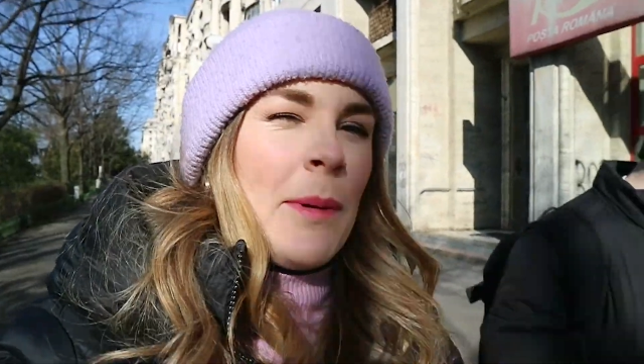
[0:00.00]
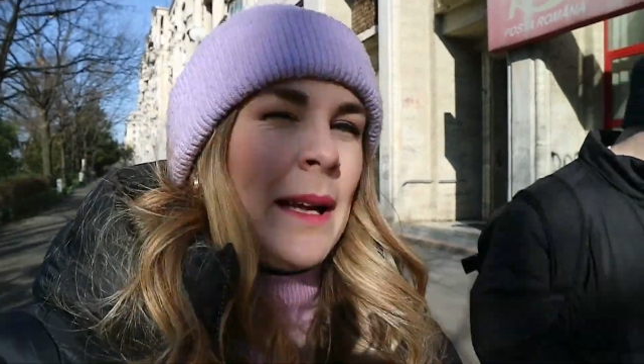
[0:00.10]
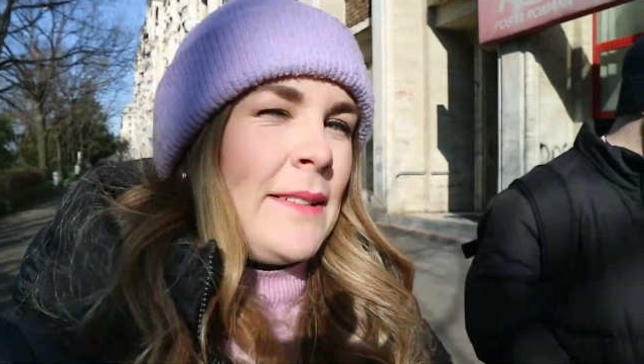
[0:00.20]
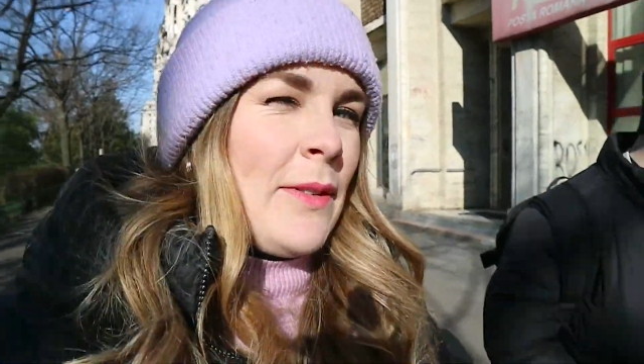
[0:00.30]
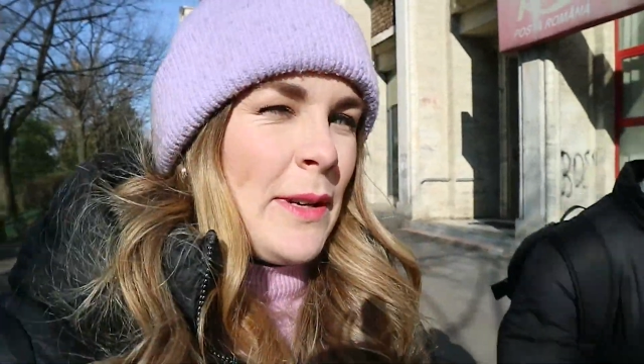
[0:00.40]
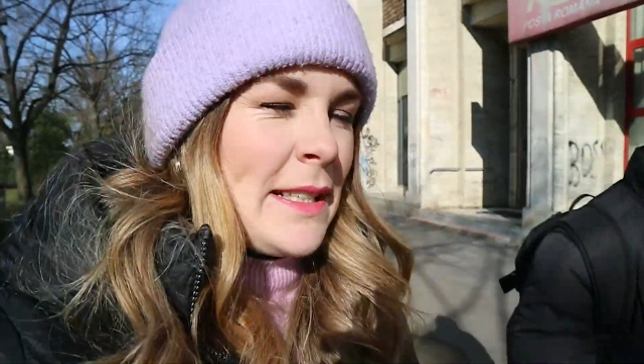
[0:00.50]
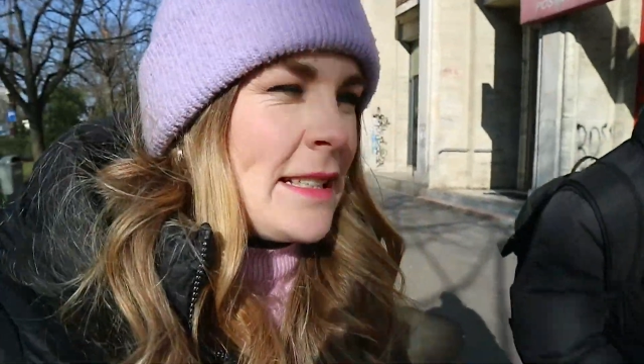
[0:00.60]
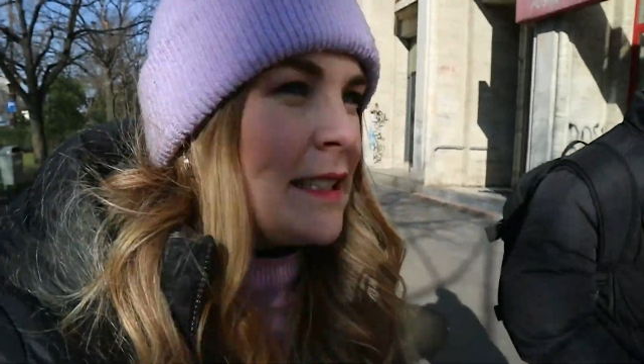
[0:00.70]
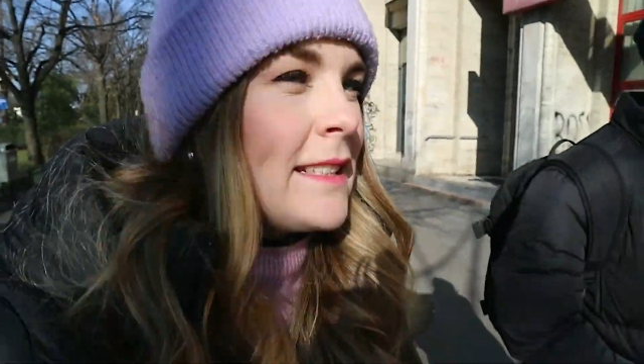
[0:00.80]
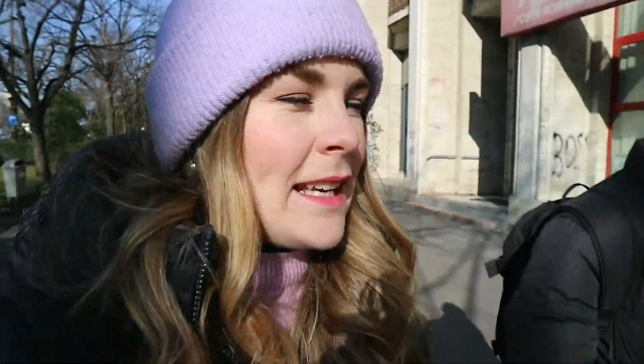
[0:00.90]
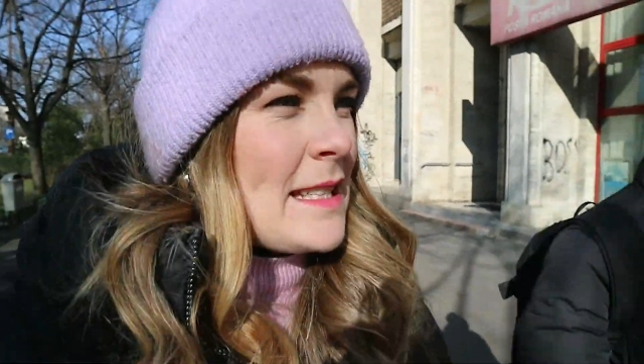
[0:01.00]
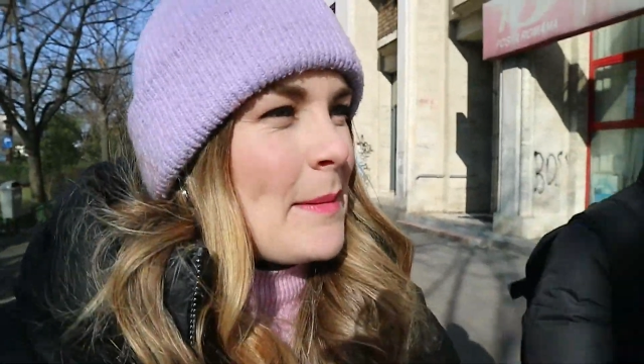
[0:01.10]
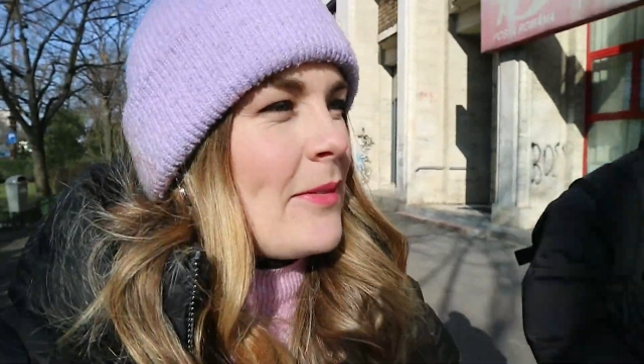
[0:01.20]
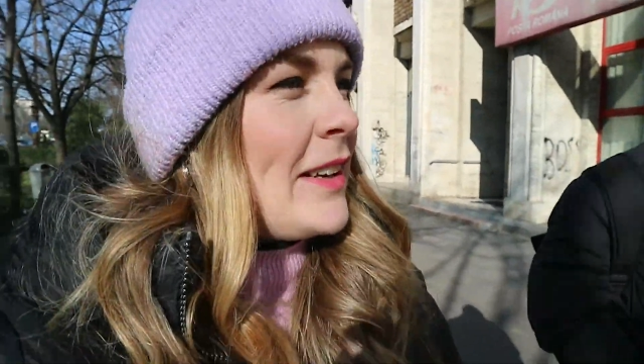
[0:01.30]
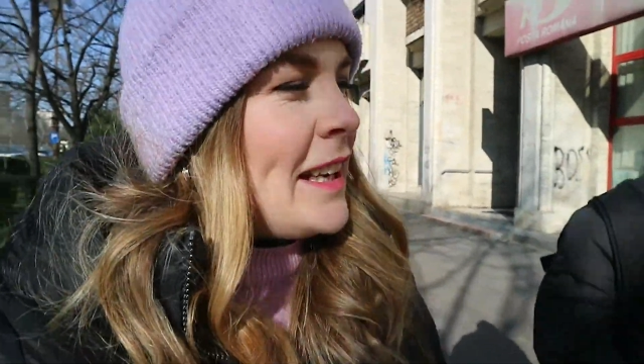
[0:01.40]
why his voice sounds a
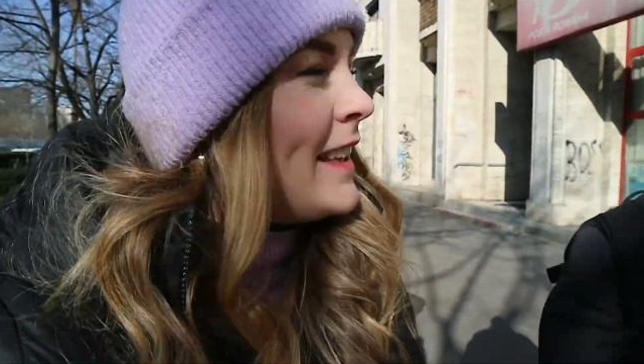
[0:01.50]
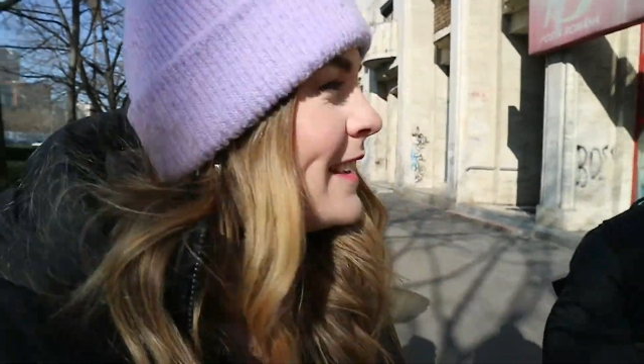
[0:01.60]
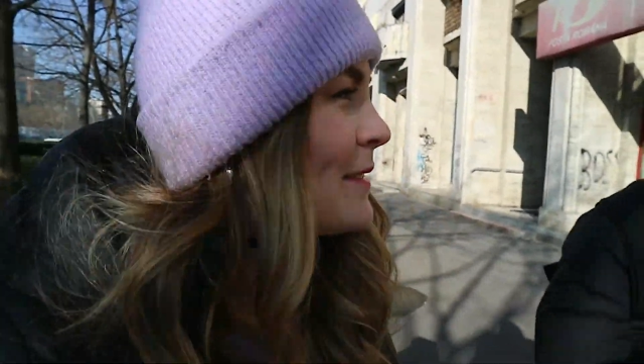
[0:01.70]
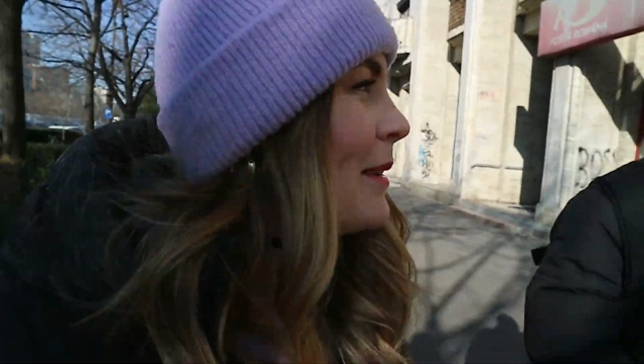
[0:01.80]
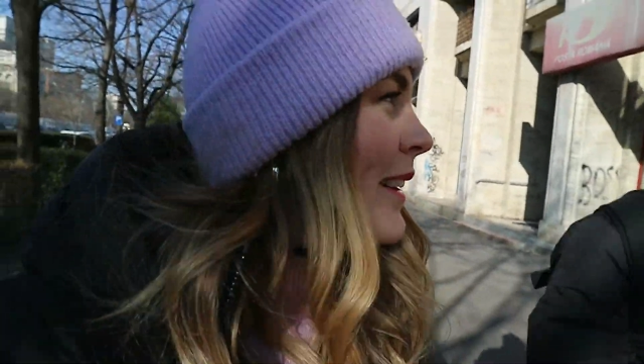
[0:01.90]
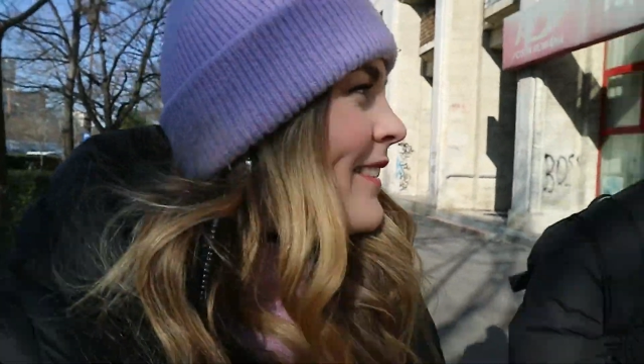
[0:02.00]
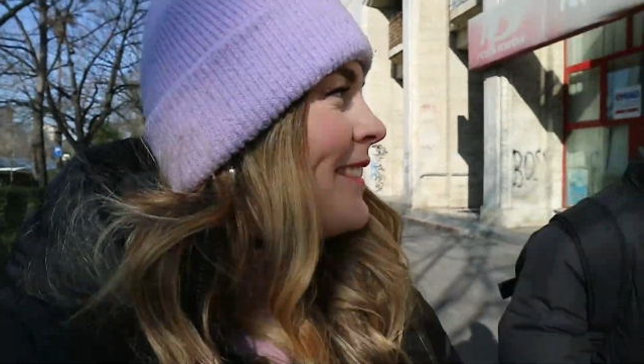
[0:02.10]
bit funny as well.